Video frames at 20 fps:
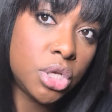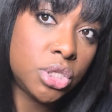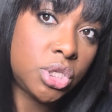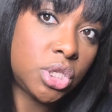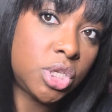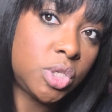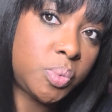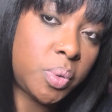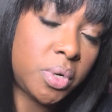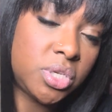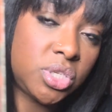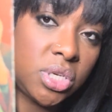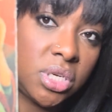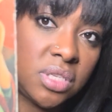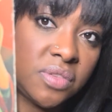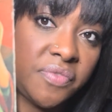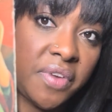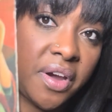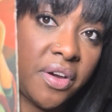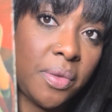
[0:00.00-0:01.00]
So this person
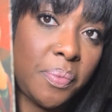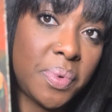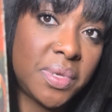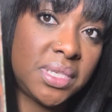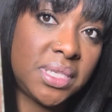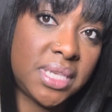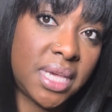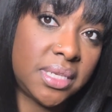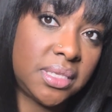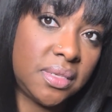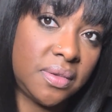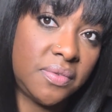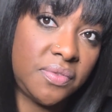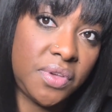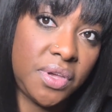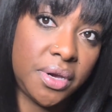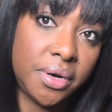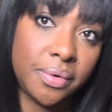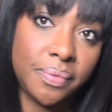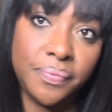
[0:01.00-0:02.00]
is very possessive
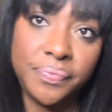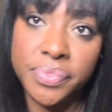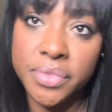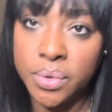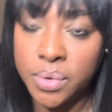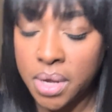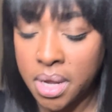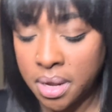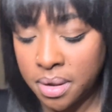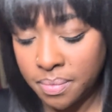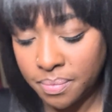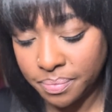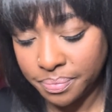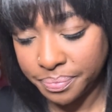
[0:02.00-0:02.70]
here, okay?